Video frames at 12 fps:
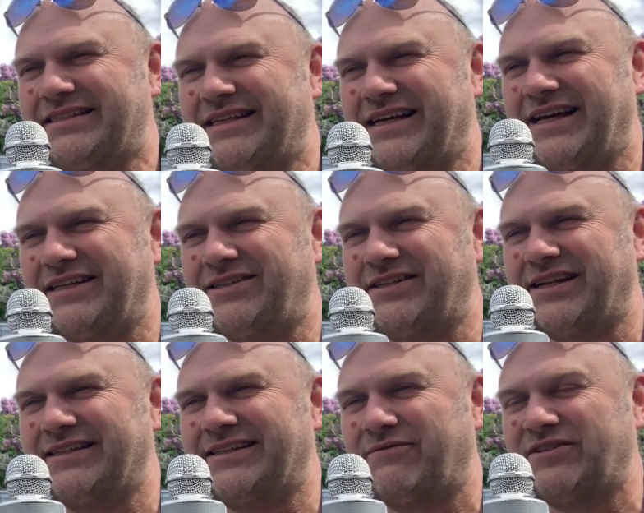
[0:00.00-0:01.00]
so you're going
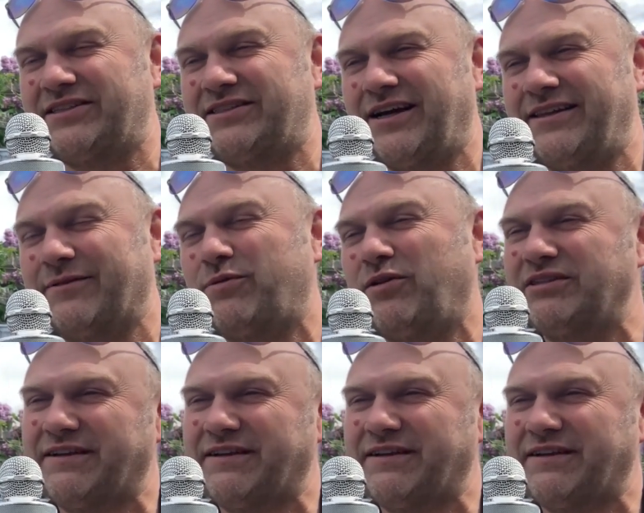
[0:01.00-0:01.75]
to obviously turn the plot.